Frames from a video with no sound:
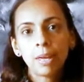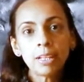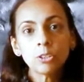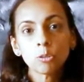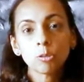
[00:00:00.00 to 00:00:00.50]

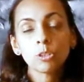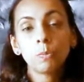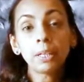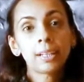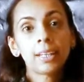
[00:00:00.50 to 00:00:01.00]
make sure to
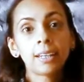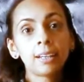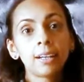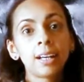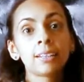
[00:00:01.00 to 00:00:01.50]
be
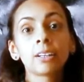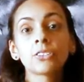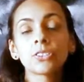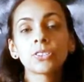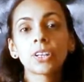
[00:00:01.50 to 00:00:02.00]
clear and
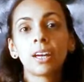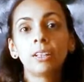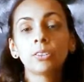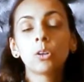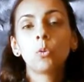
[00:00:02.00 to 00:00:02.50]

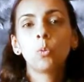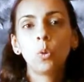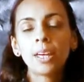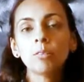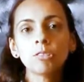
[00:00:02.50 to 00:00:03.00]
understand
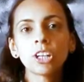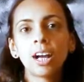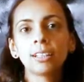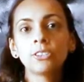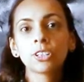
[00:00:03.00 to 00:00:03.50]
where your
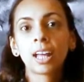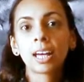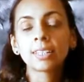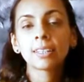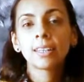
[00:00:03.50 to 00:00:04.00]
challenge
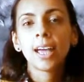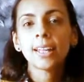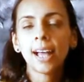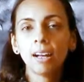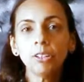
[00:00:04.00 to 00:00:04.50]
lies
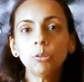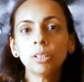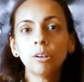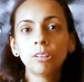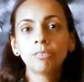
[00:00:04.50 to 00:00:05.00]
and how you
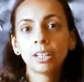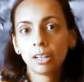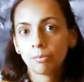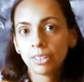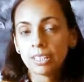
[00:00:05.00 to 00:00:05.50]
can
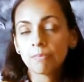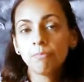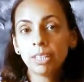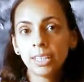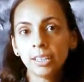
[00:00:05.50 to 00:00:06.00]
overcome these
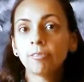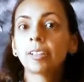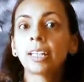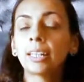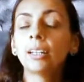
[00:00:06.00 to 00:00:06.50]

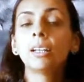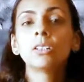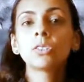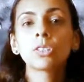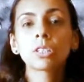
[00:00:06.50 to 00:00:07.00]
meaningfully
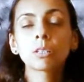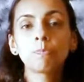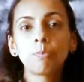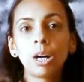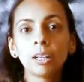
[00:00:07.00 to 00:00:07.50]
to
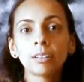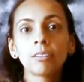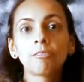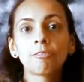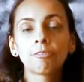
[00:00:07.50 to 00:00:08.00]
spark
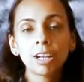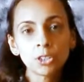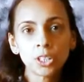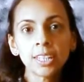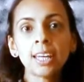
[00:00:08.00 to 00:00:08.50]

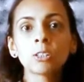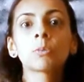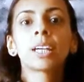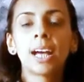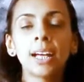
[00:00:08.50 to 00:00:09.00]
fresh
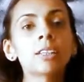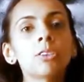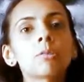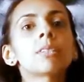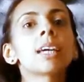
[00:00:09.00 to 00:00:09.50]
engagement and
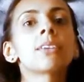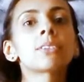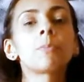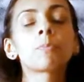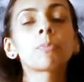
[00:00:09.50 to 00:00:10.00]

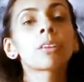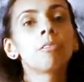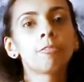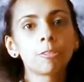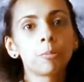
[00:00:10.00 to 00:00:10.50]
enthusiasm
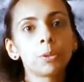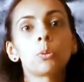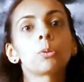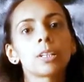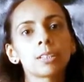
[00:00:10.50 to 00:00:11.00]
from your
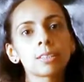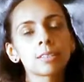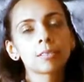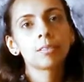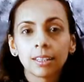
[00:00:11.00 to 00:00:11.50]

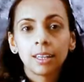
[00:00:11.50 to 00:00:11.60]
audience.